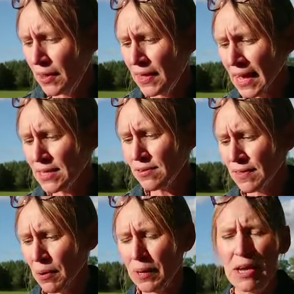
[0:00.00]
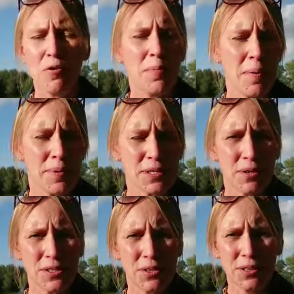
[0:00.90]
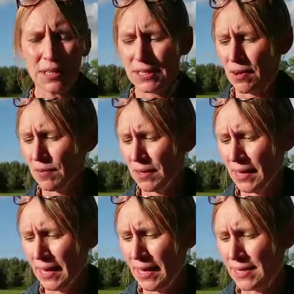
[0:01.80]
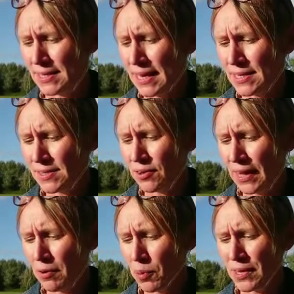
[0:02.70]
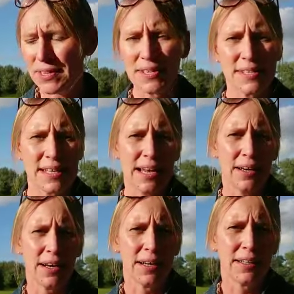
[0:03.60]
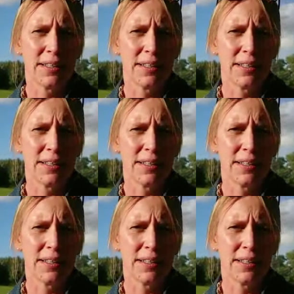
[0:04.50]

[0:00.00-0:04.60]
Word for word: at the end of that when he remembers God's goodness over the years, it's got that word Selah.